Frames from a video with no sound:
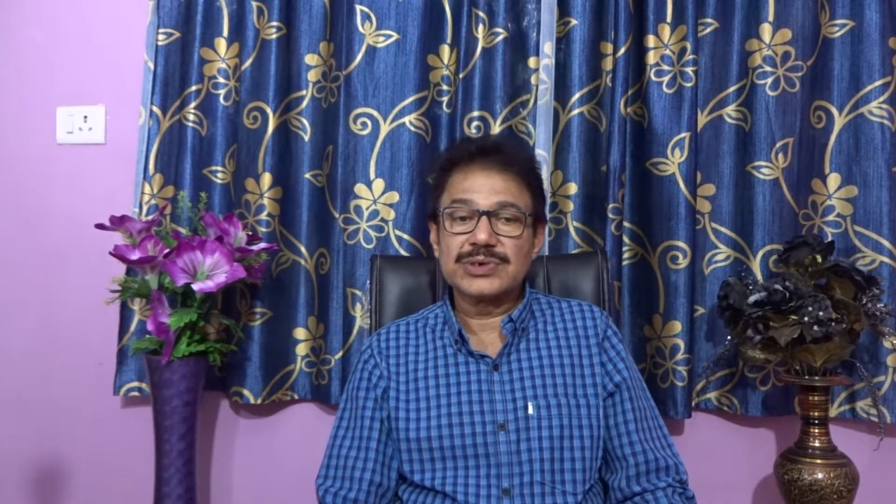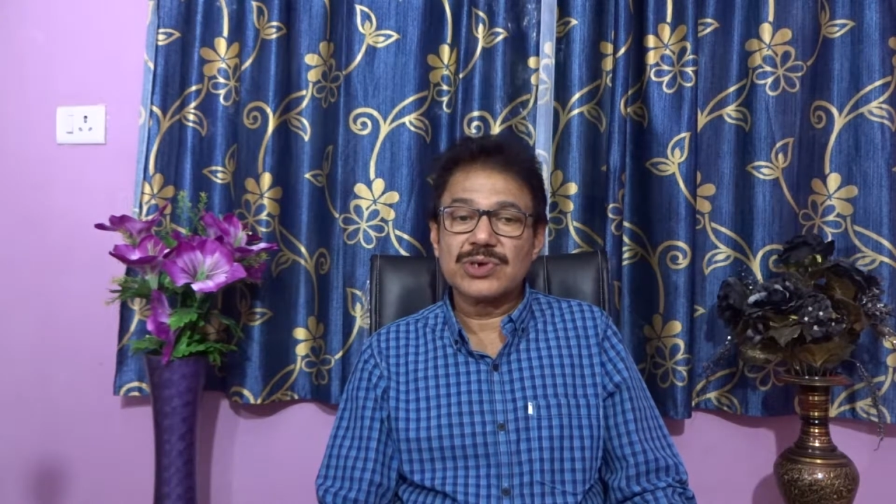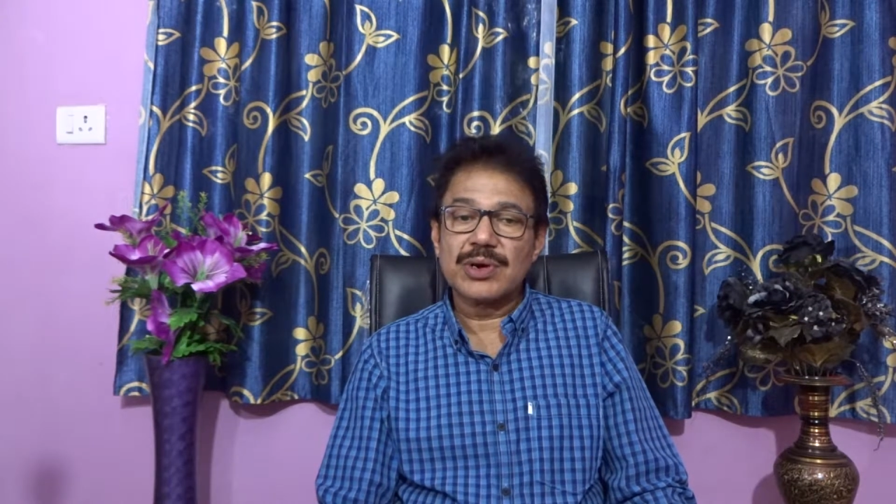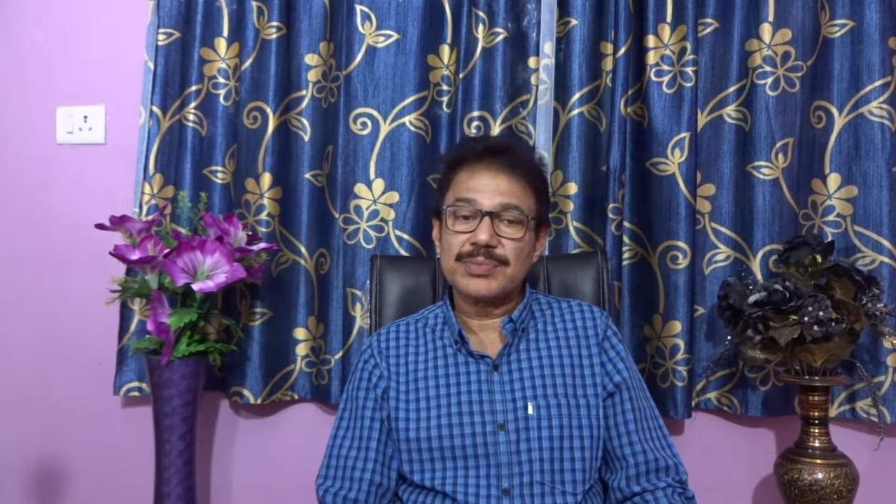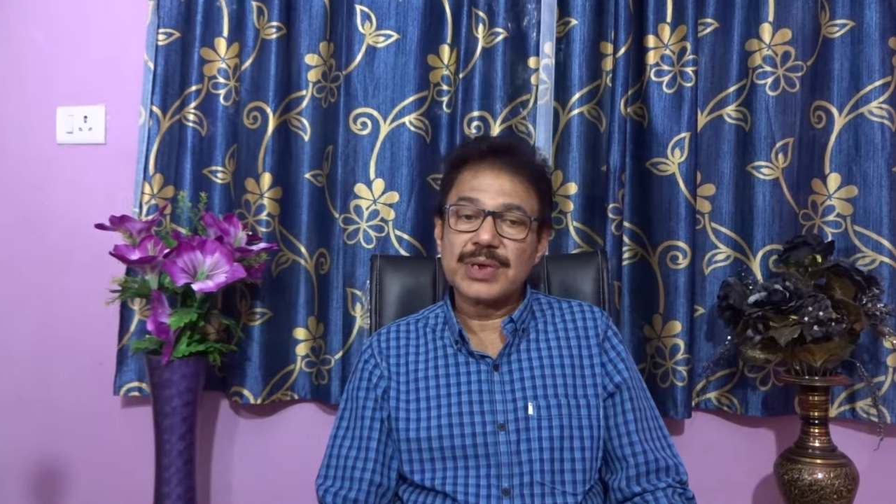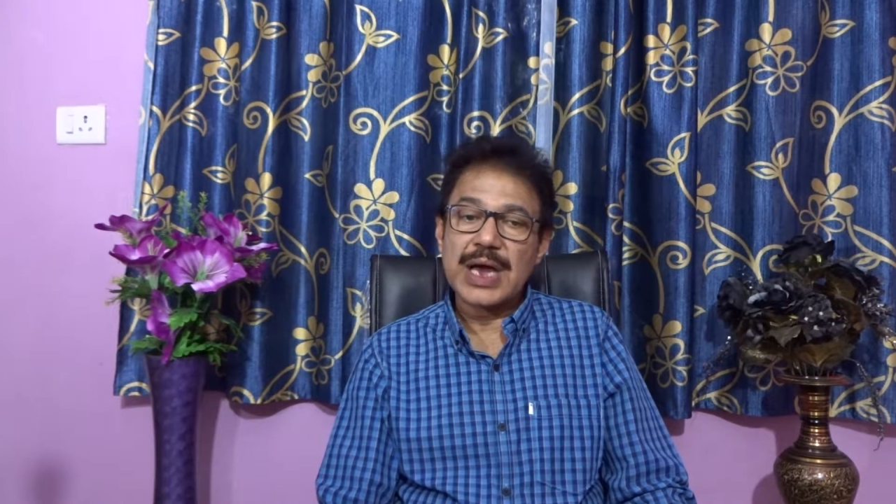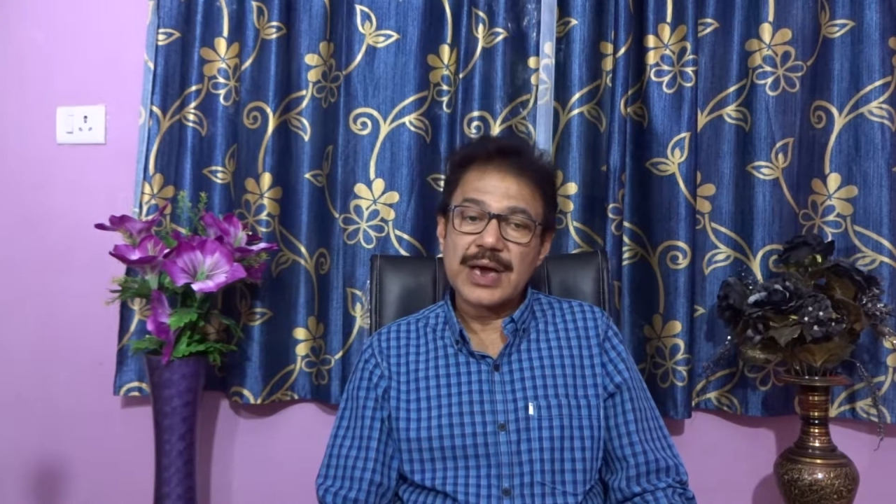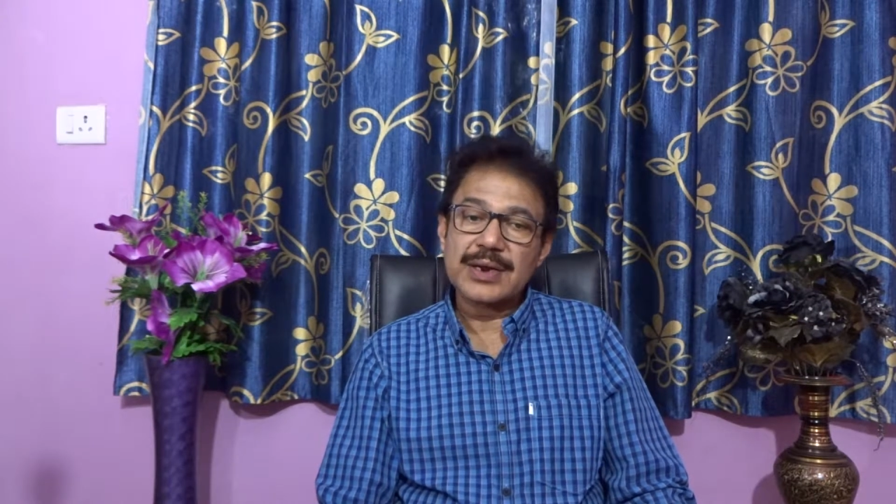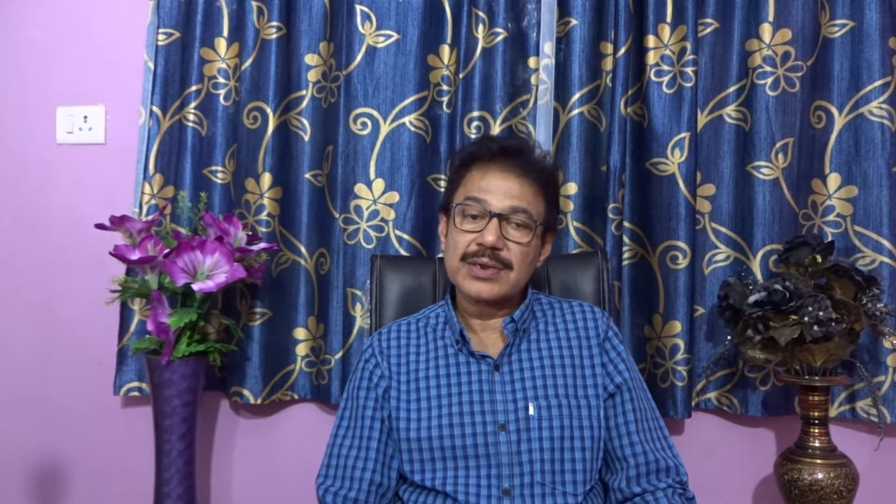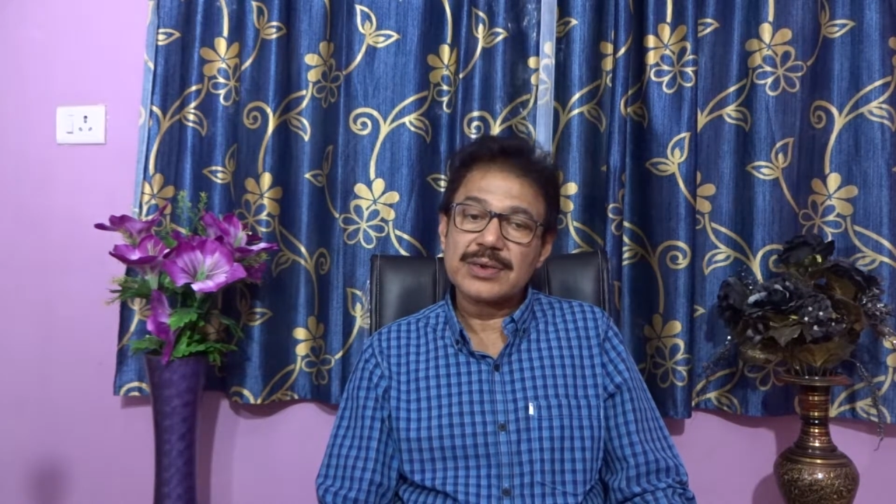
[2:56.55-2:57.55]

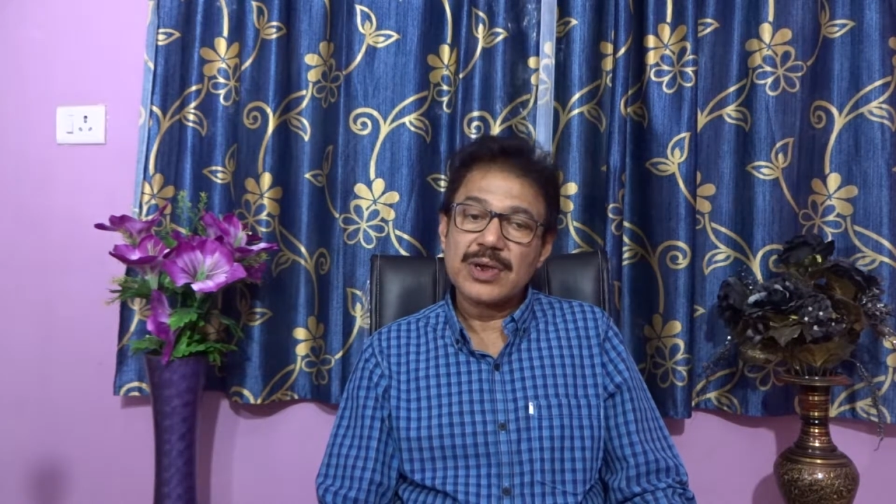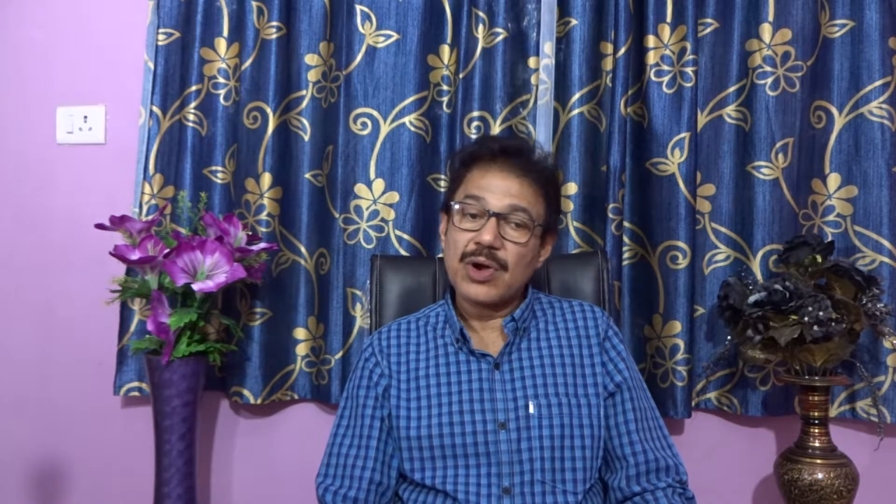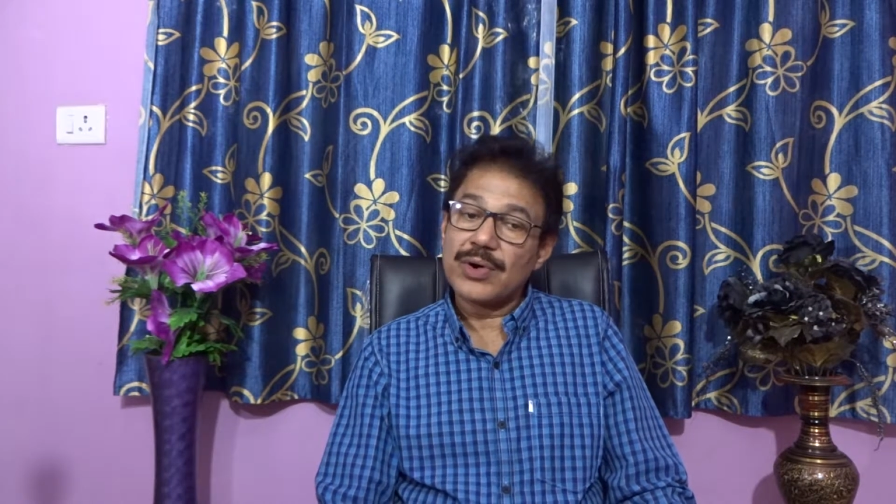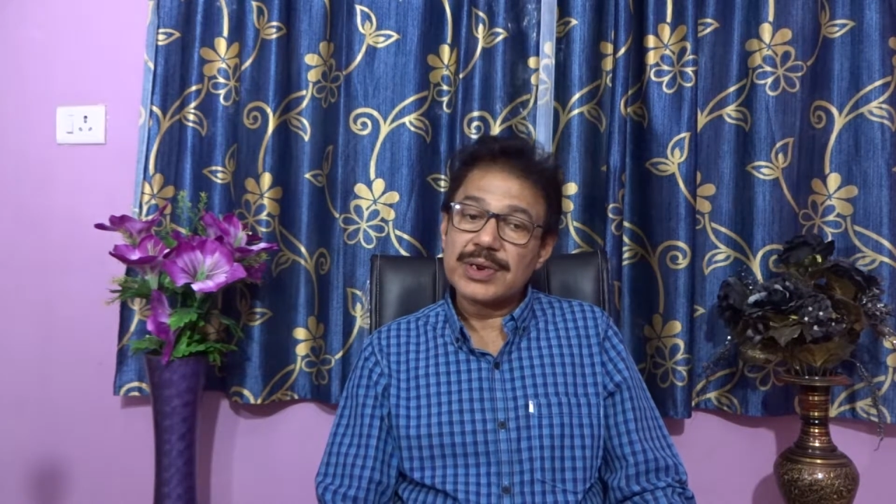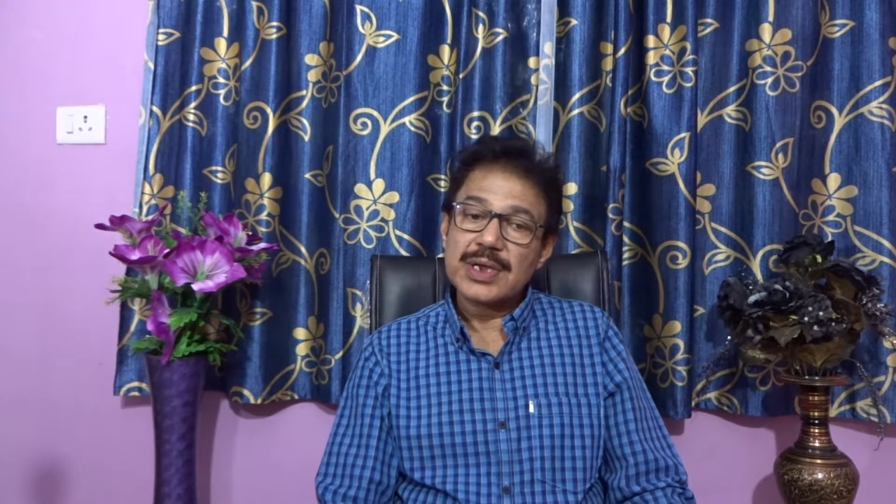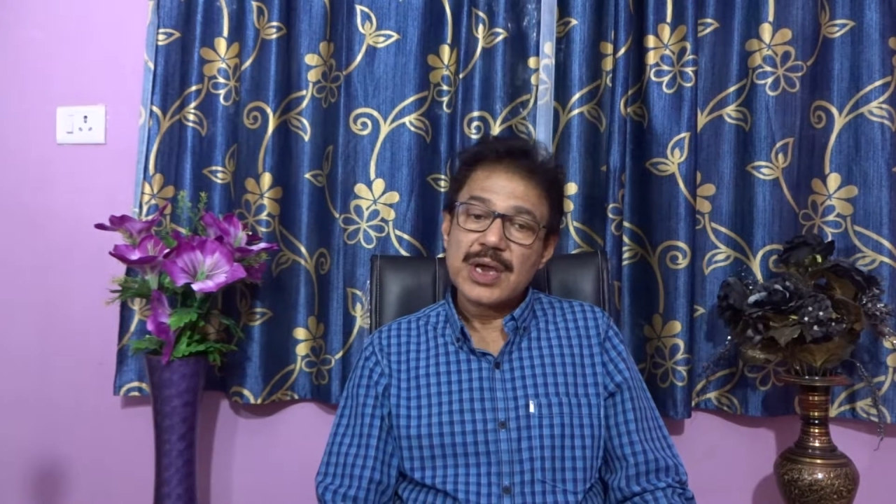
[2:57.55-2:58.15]
or